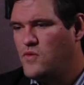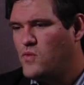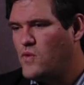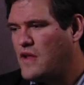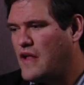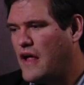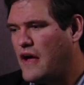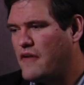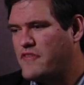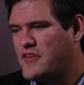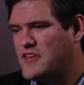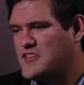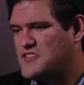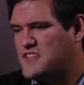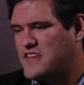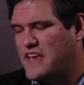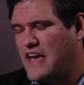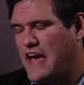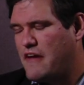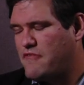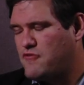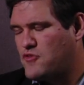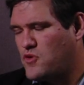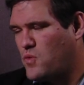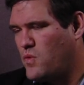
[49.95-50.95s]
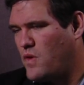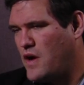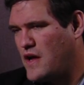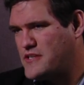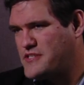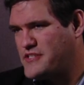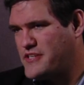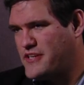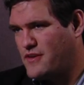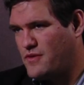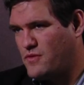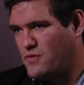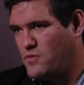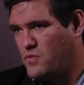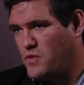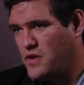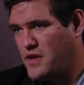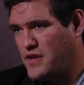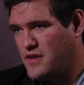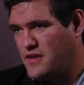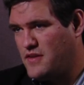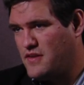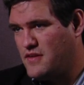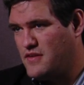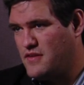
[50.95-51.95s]
Well, obviously, after watching
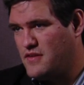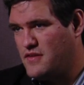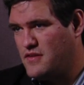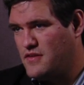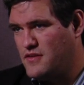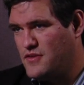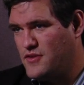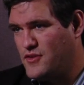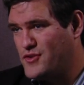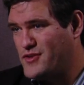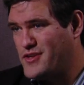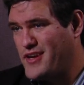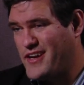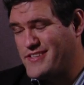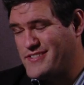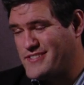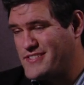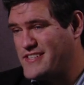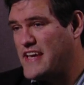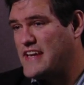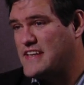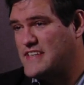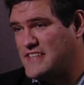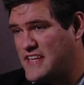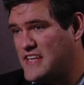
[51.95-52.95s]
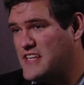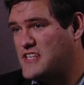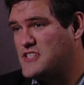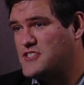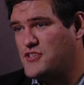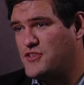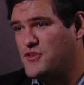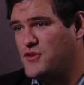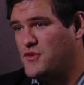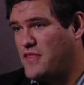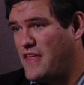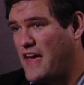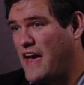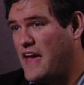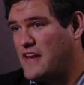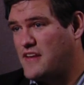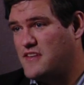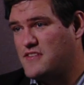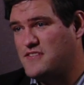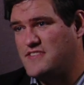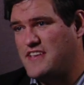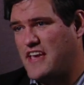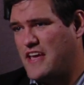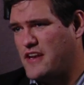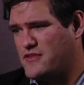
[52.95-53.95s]
what Utah State did to
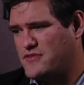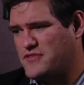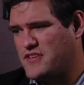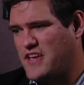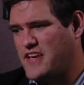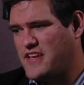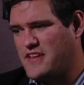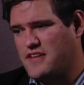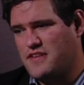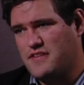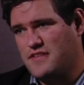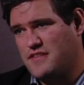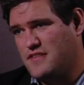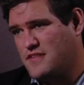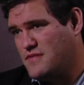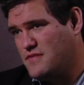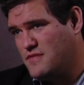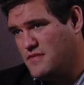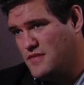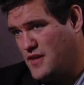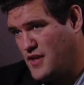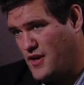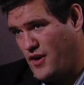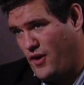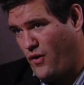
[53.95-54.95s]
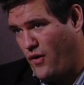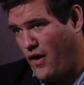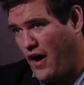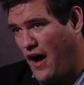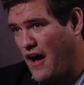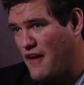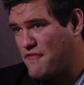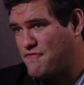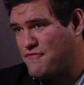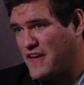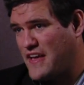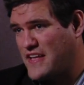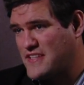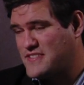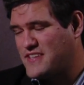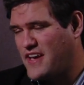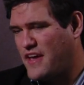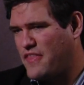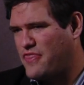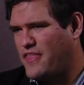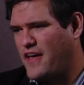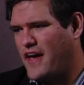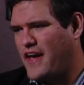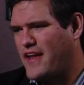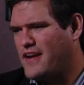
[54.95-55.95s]
that San Jose you know offense,
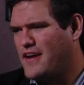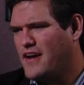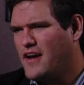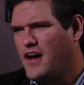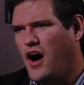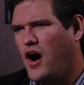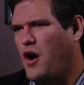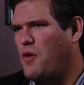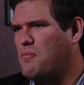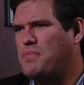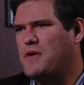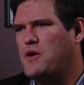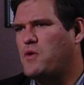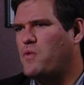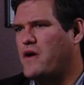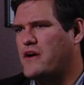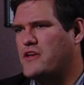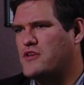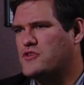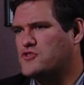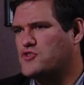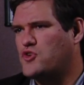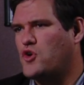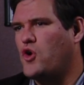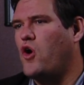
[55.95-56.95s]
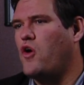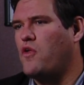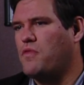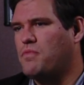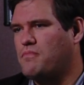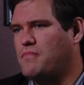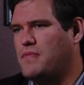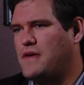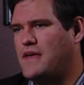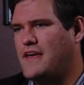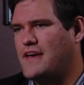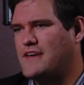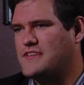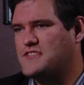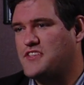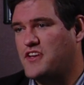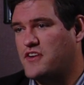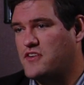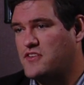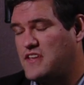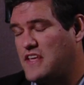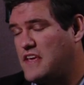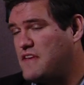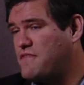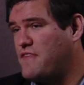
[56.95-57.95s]
I thought, oh, BYU's golden because
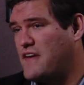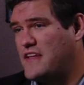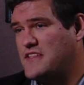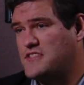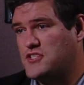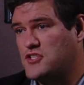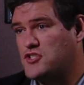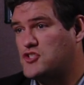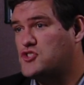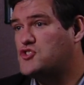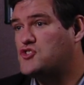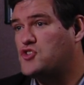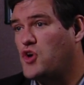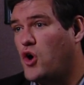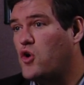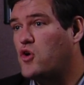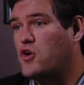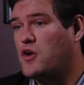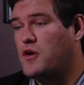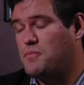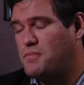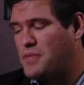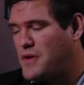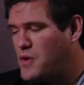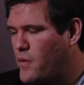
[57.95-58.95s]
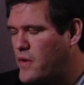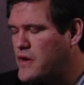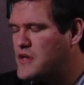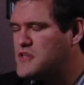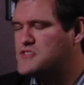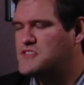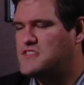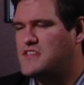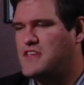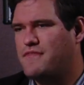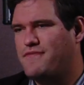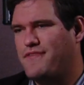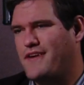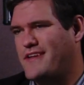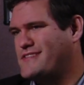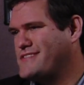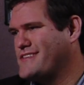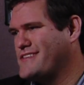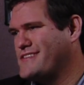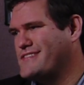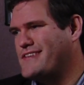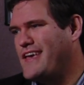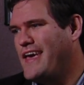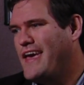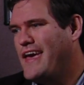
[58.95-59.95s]
their defense is so good. BYU's
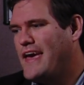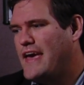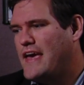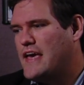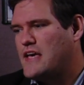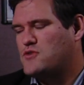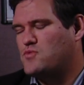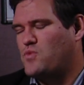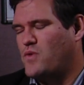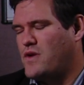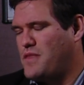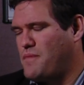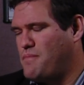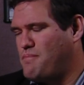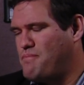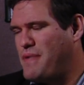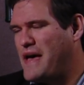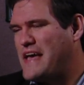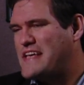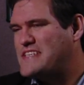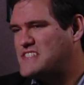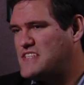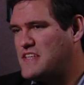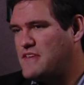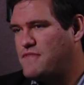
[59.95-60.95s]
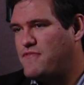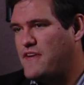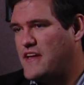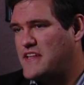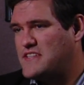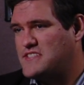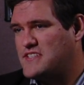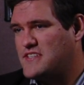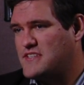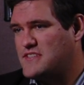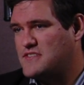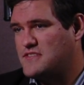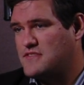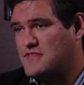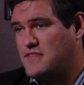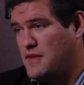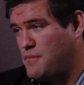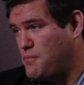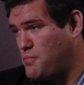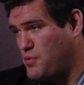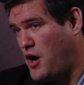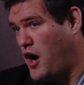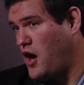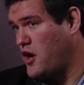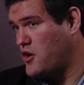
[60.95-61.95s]
defense is, is one of the best defenses
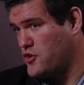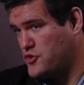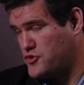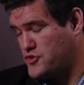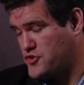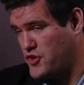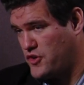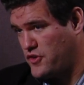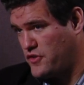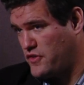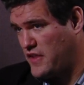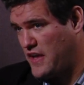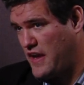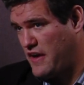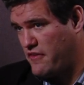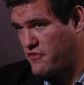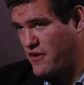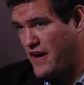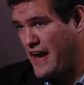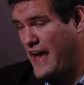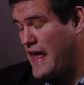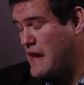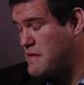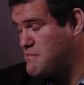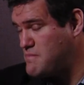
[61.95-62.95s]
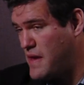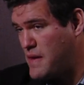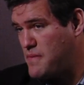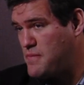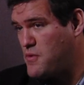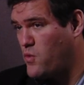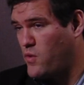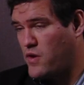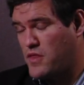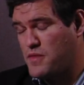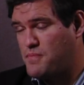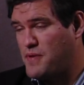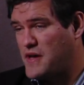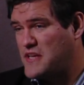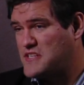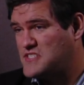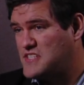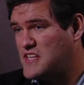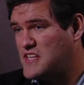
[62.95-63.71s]
the Broncos certainly ever had, and maybe one of the best